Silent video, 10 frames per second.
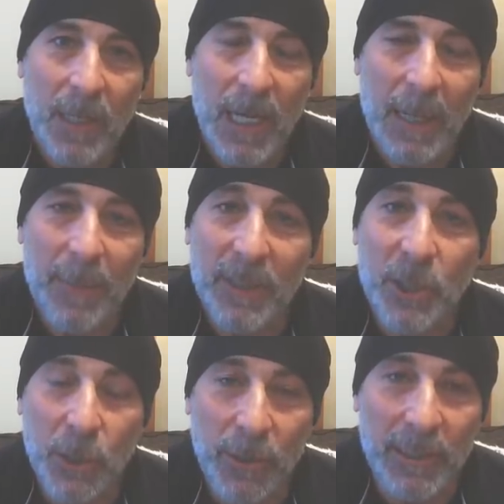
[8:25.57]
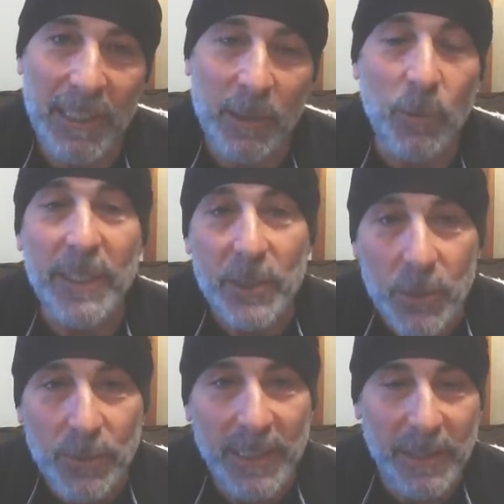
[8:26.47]
But currently, we
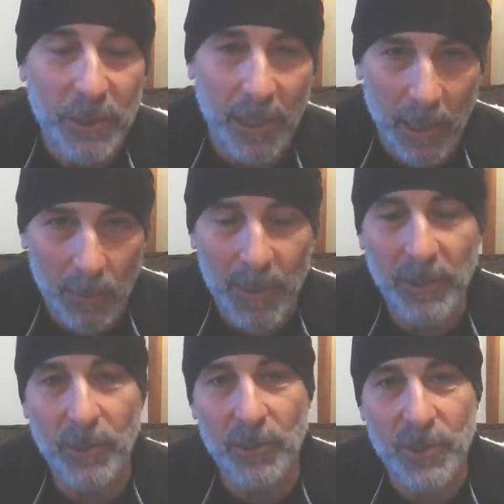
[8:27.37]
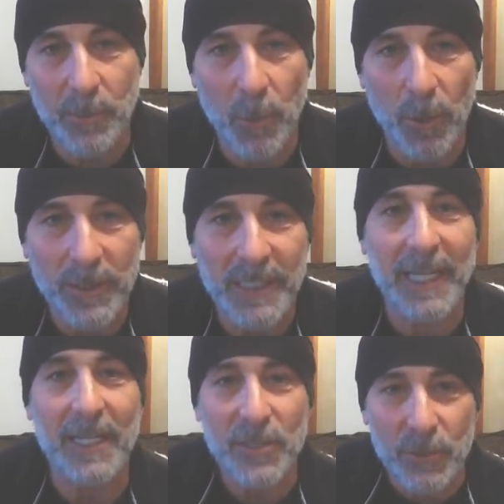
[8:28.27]
do need your help and your support to
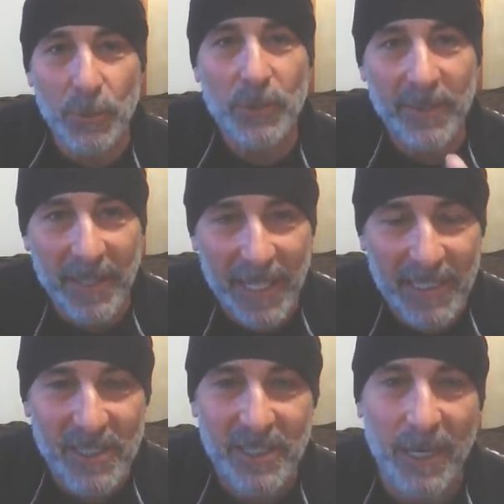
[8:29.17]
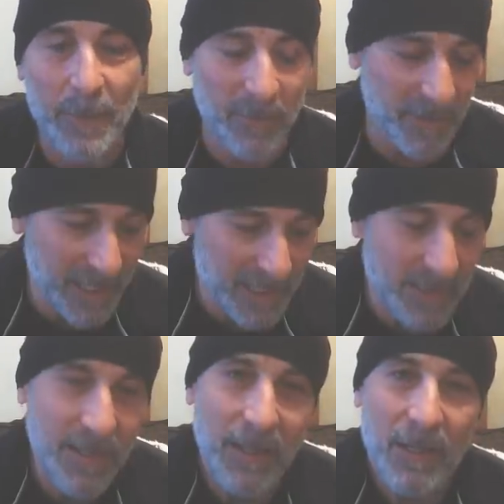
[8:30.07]
get us through to the next step of
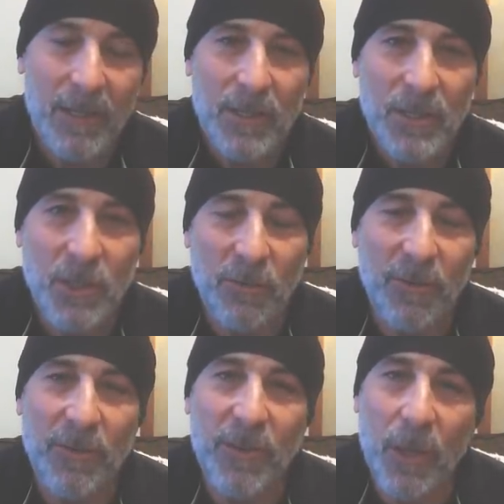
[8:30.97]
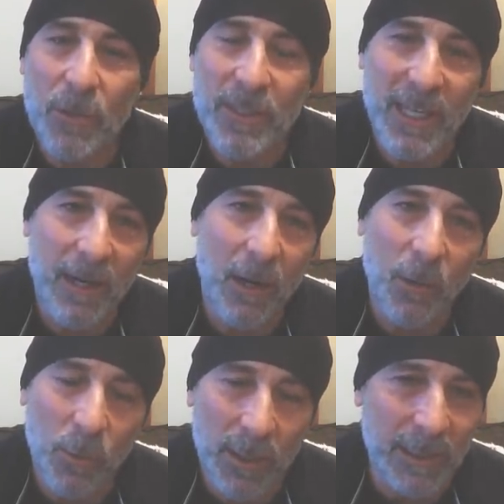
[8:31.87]
this. So for those that are
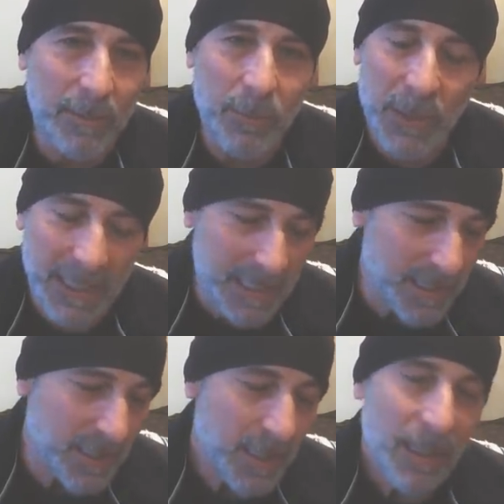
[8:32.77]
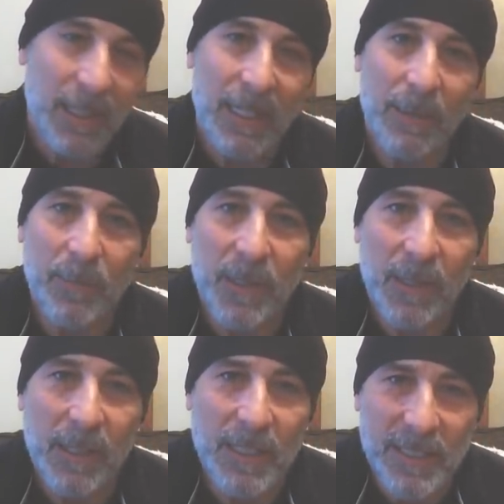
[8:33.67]
willing, please
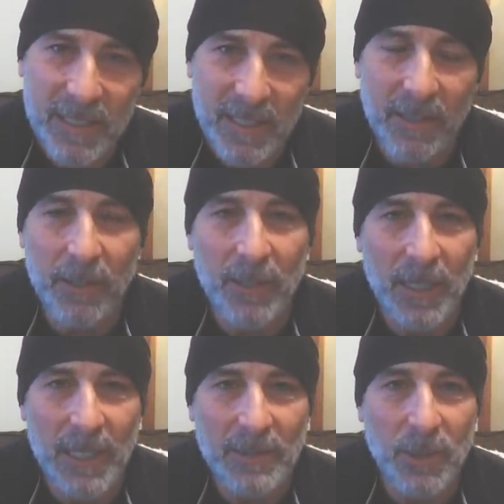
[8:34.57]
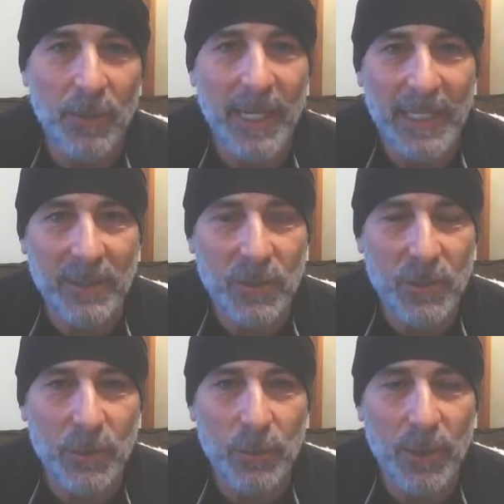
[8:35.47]
consider donating
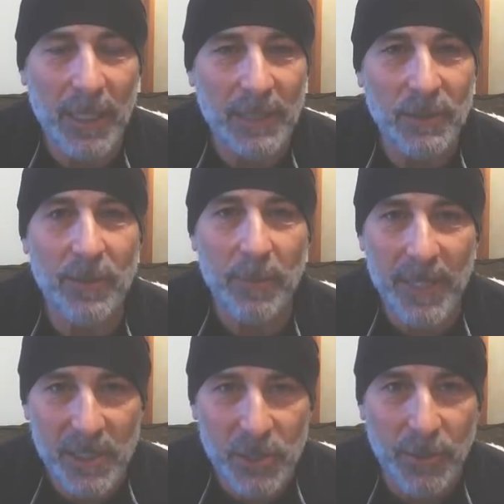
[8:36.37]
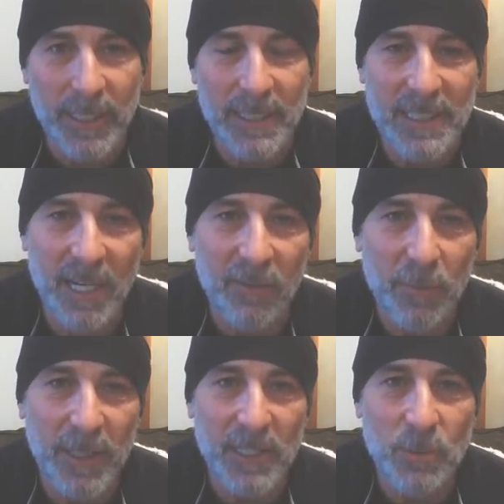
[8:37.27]
to the ministry
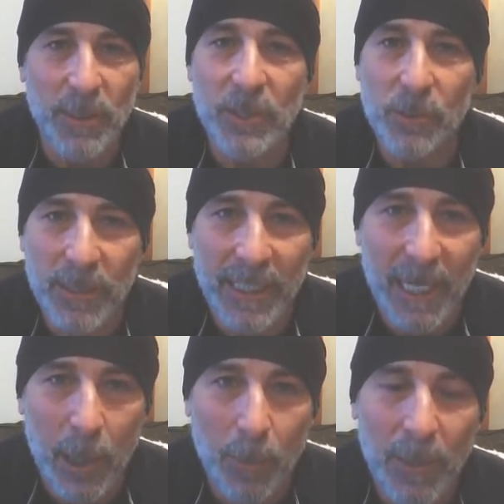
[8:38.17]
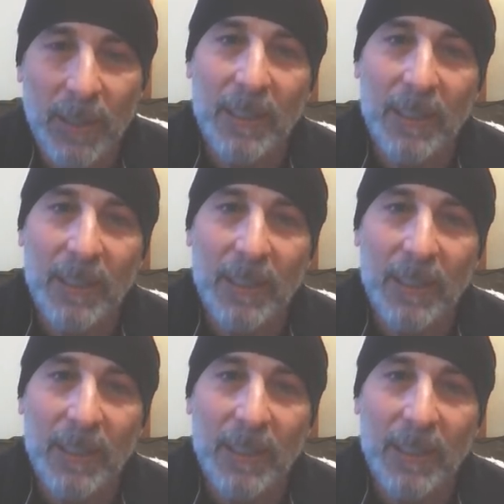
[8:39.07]
itself, because we do need help.